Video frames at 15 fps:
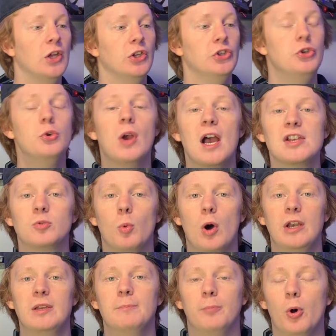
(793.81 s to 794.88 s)
You guys
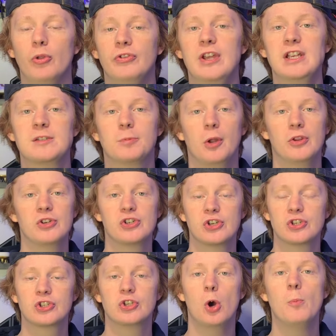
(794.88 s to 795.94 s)
wanted both Diggs brothers
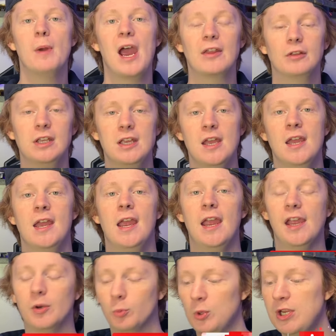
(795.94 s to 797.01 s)
so badly,
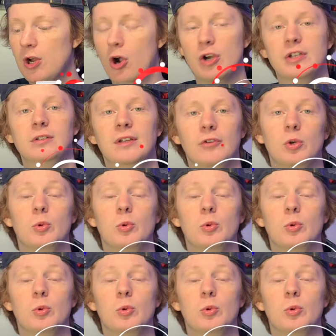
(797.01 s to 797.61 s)
and we are delivering.